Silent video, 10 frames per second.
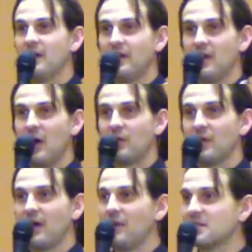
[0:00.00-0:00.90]
Now
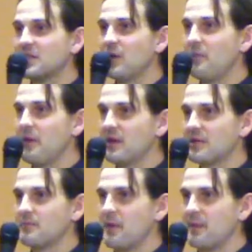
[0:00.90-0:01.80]
I was so
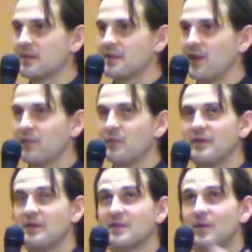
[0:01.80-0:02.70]
embarrassed about myself,
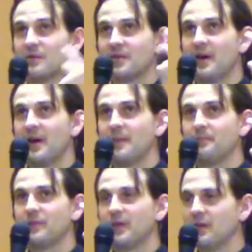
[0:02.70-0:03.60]
but this whole
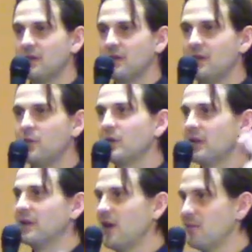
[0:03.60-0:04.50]
time, you
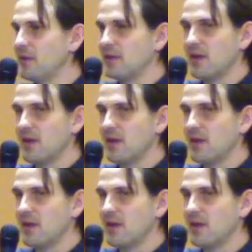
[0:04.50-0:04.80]
really love me,